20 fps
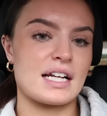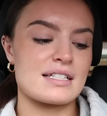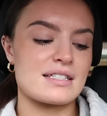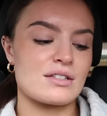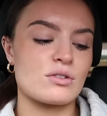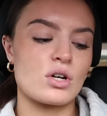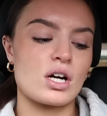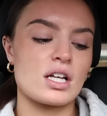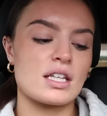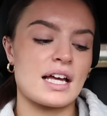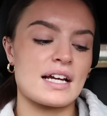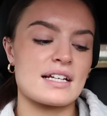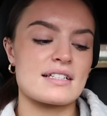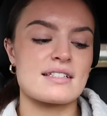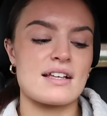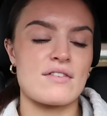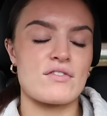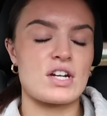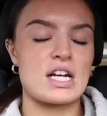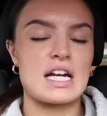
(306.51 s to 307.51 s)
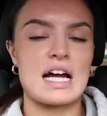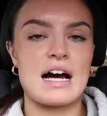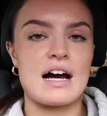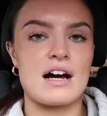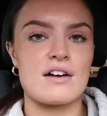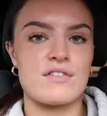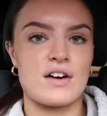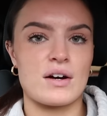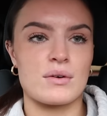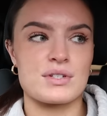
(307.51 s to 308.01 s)
I still got like 7
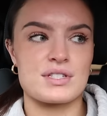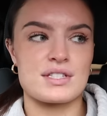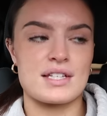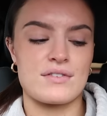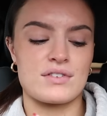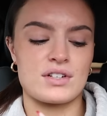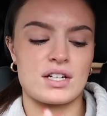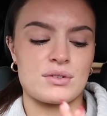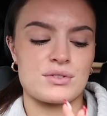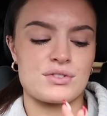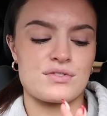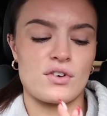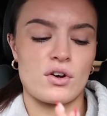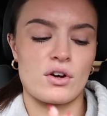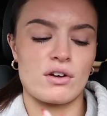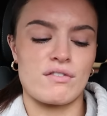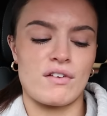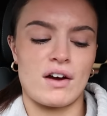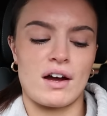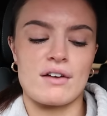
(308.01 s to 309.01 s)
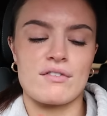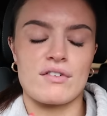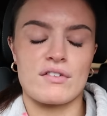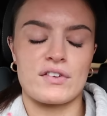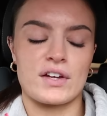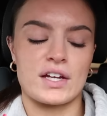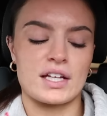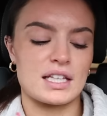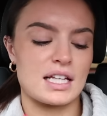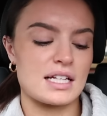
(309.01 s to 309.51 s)
hours 45 I
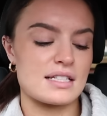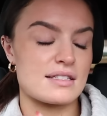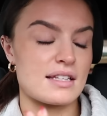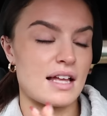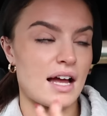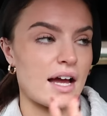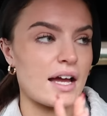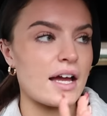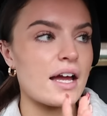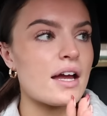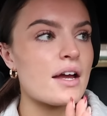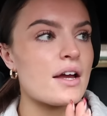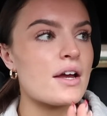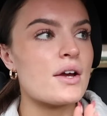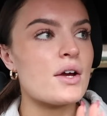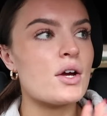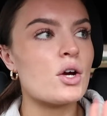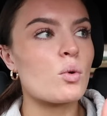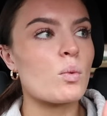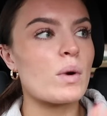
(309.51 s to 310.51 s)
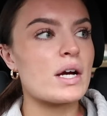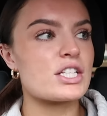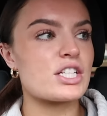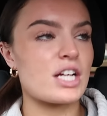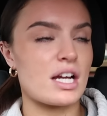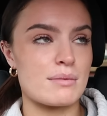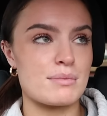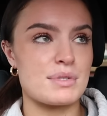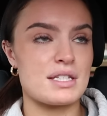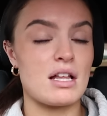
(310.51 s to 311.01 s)
think last night, which
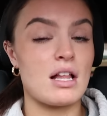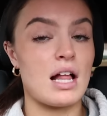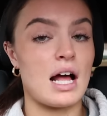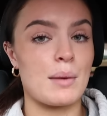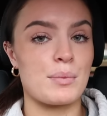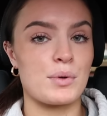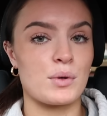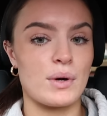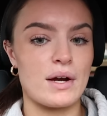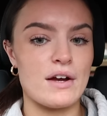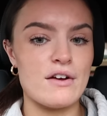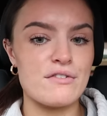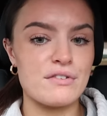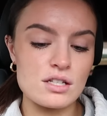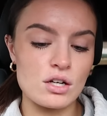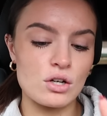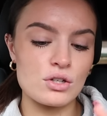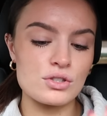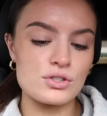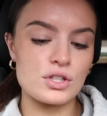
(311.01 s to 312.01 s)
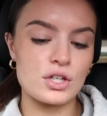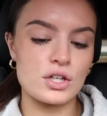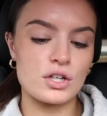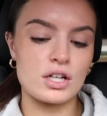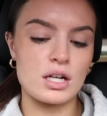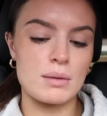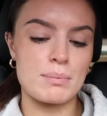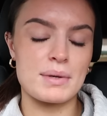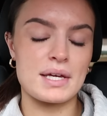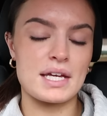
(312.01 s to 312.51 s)
I'm still happy with. It's also
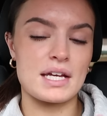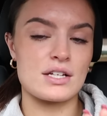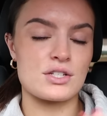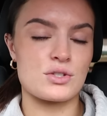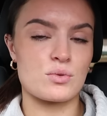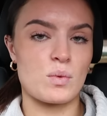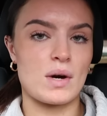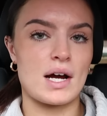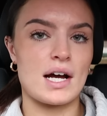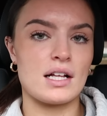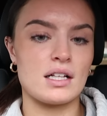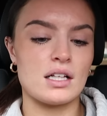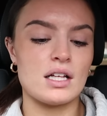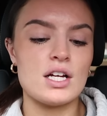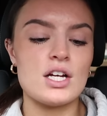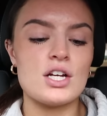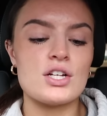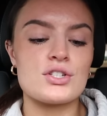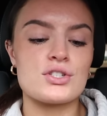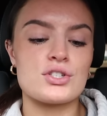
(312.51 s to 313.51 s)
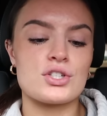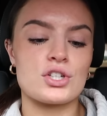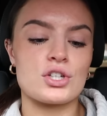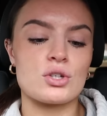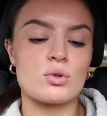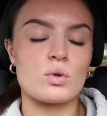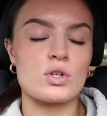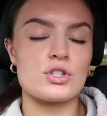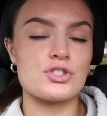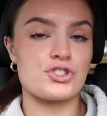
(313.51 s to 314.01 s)
going to be as well
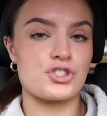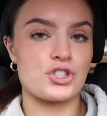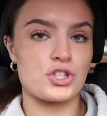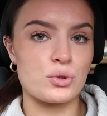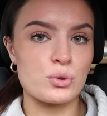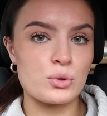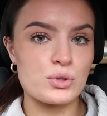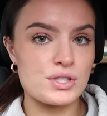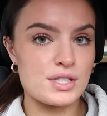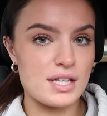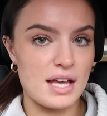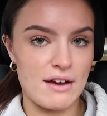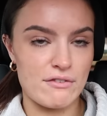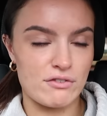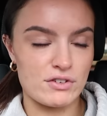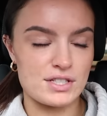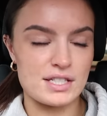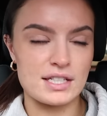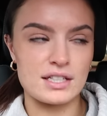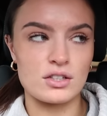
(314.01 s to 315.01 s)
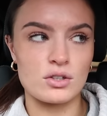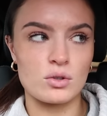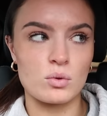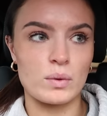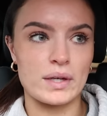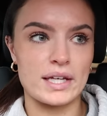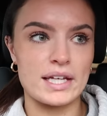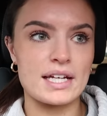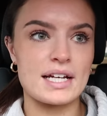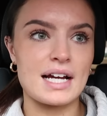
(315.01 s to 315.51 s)
to juice every single
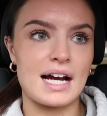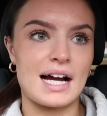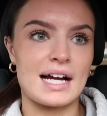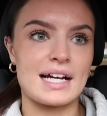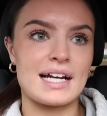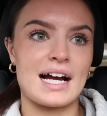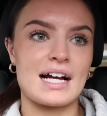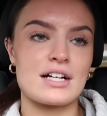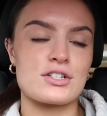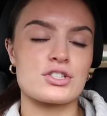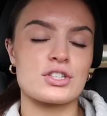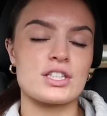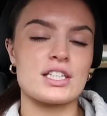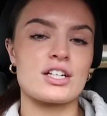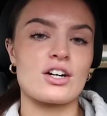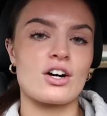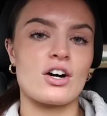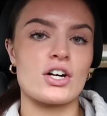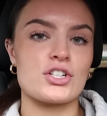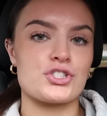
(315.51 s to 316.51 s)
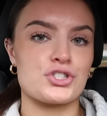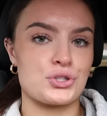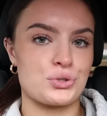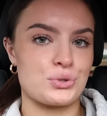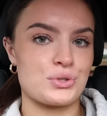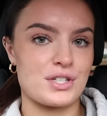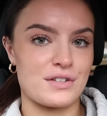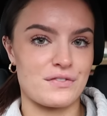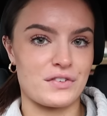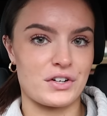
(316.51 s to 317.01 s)
week. I actually got a
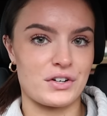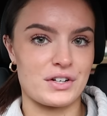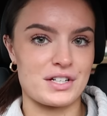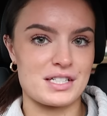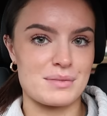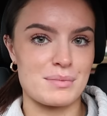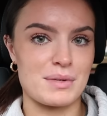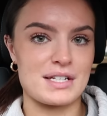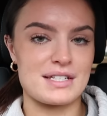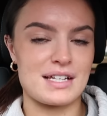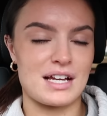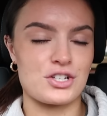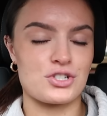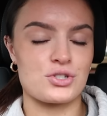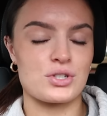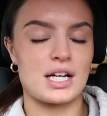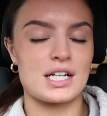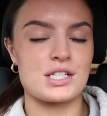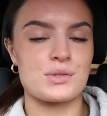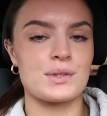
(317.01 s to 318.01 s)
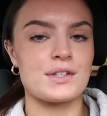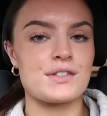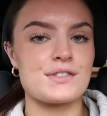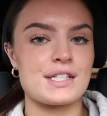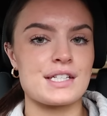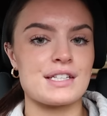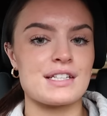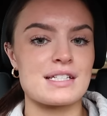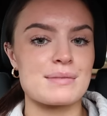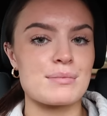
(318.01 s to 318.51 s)
juicer for Christmas. As you guys will have
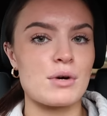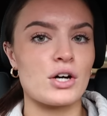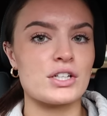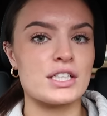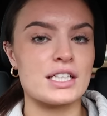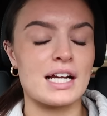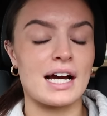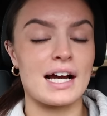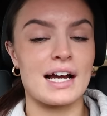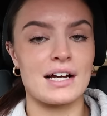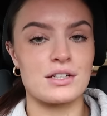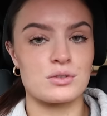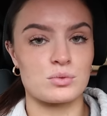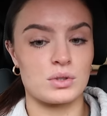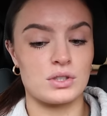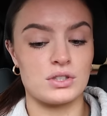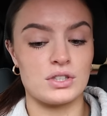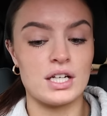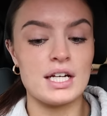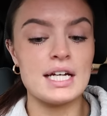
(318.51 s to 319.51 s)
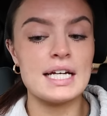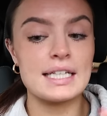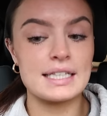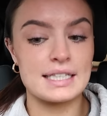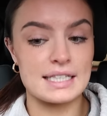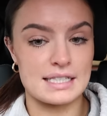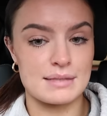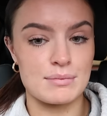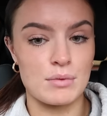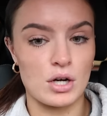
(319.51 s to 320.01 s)
seen this morning, I had one
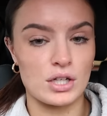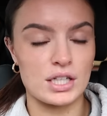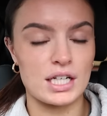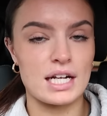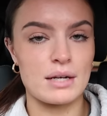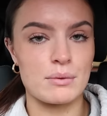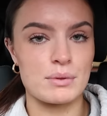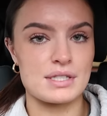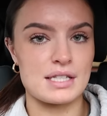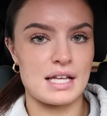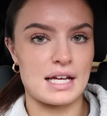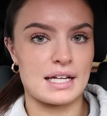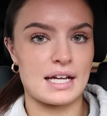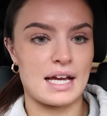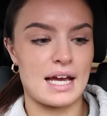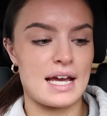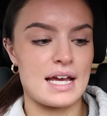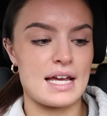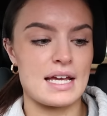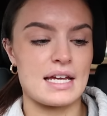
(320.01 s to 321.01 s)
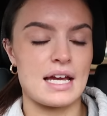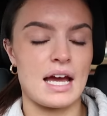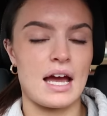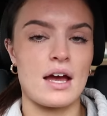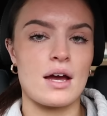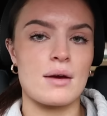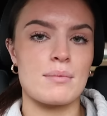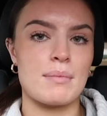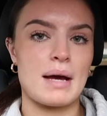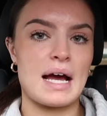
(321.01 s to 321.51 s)
this morning. It was like
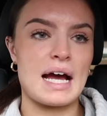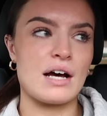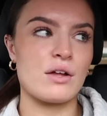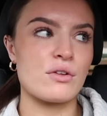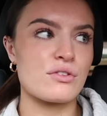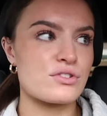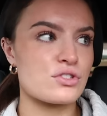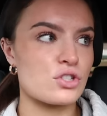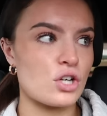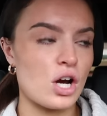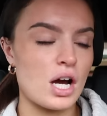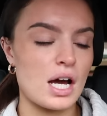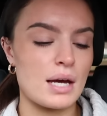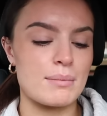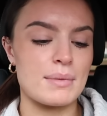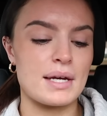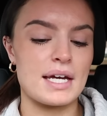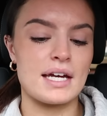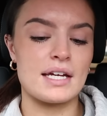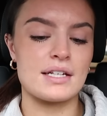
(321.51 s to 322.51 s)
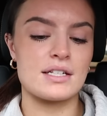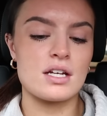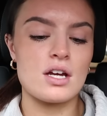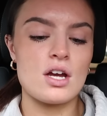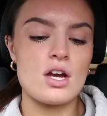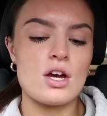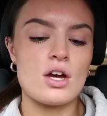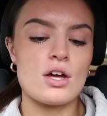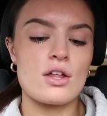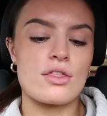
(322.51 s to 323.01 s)
a health shot. I made
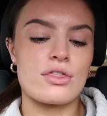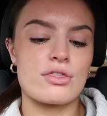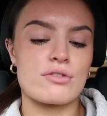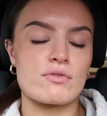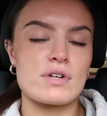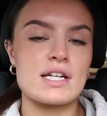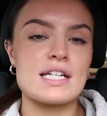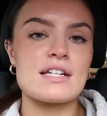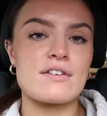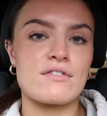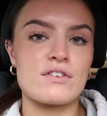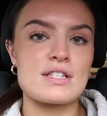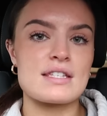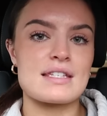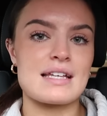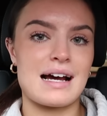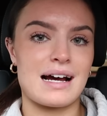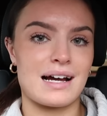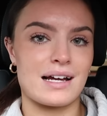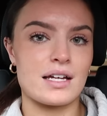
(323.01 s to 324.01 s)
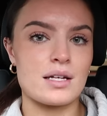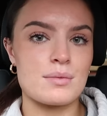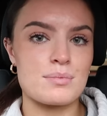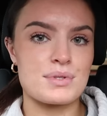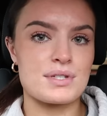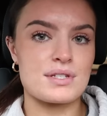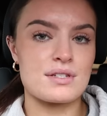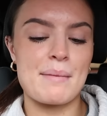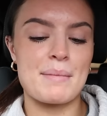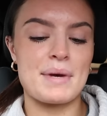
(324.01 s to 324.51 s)
3 different
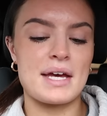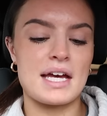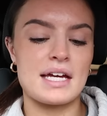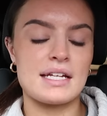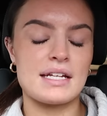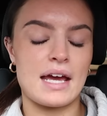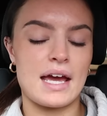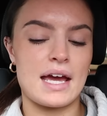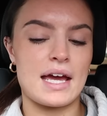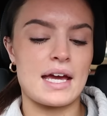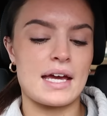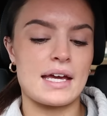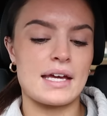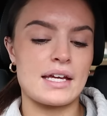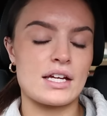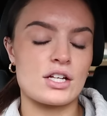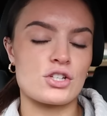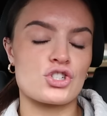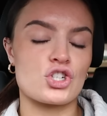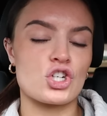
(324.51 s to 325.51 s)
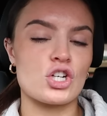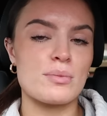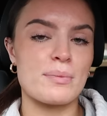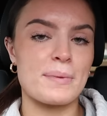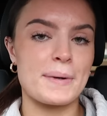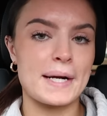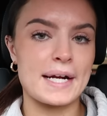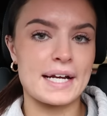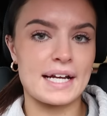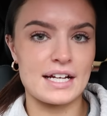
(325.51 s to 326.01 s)
types. I made a
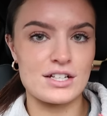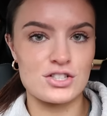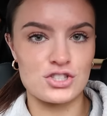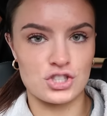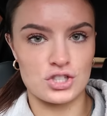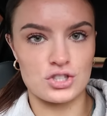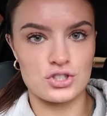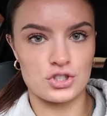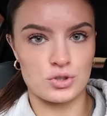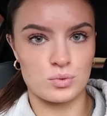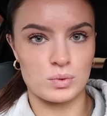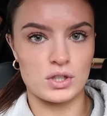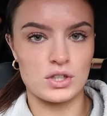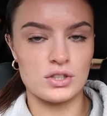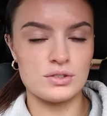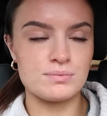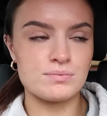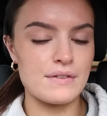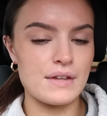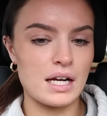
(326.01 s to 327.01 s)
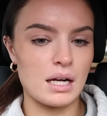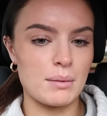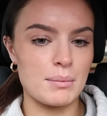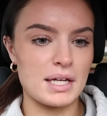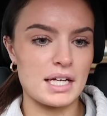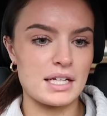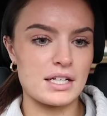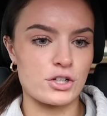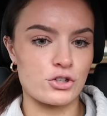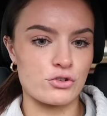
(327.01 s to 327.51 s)
turmeric and ginger one, and then I
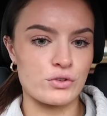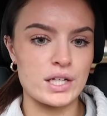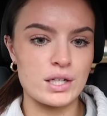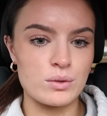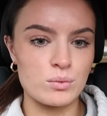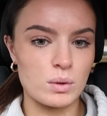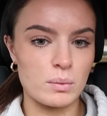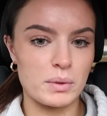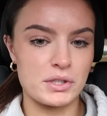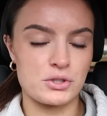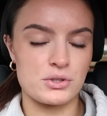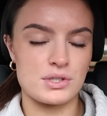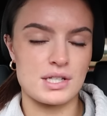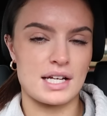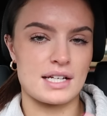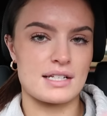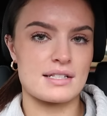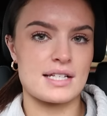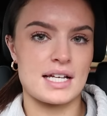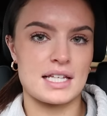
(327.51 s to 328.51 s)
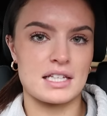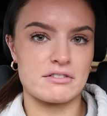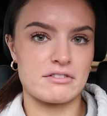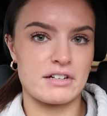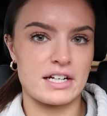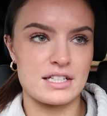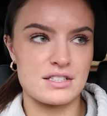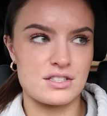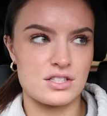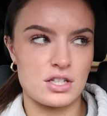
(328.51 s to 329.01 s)
made a green one which was like
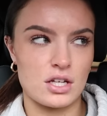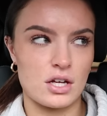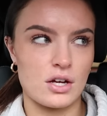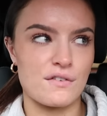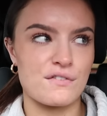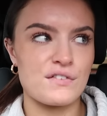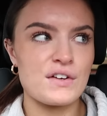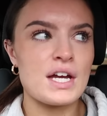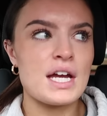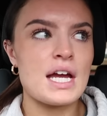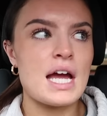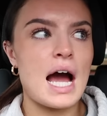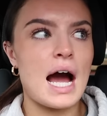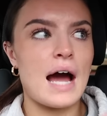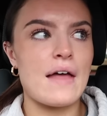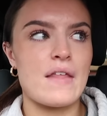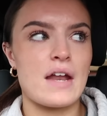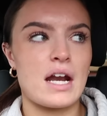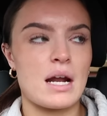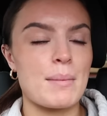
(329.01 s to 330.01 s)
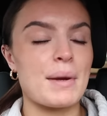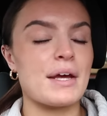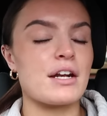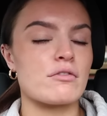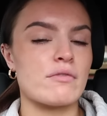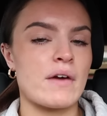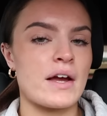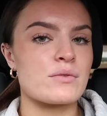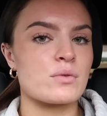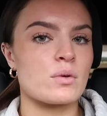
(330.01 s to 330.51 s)
celery and stuff, and then I made
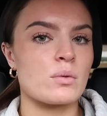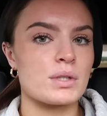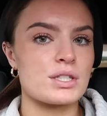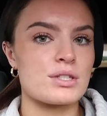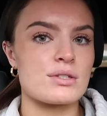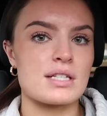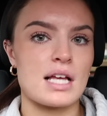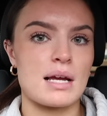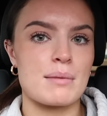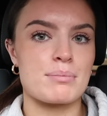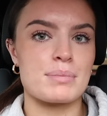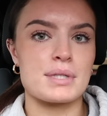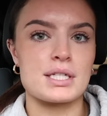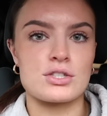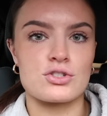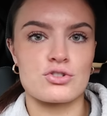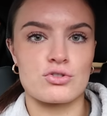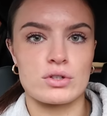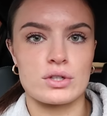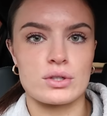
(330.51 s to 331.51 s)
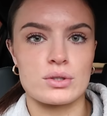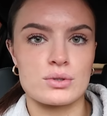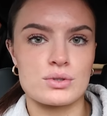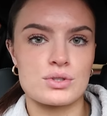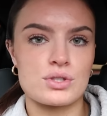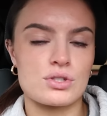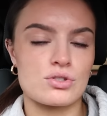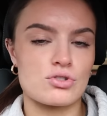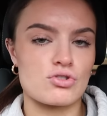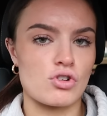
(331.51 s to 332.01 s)
a red one which was like beetroot,
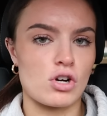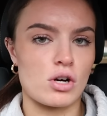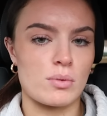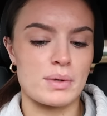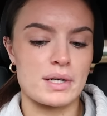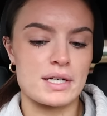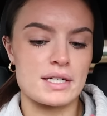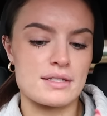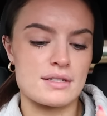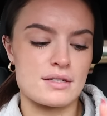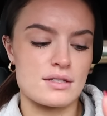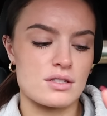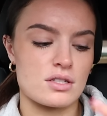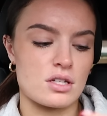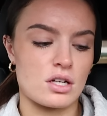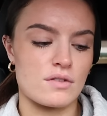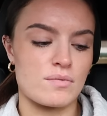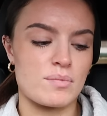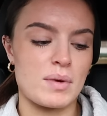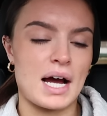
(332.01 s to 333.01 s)
strawberries and stuff.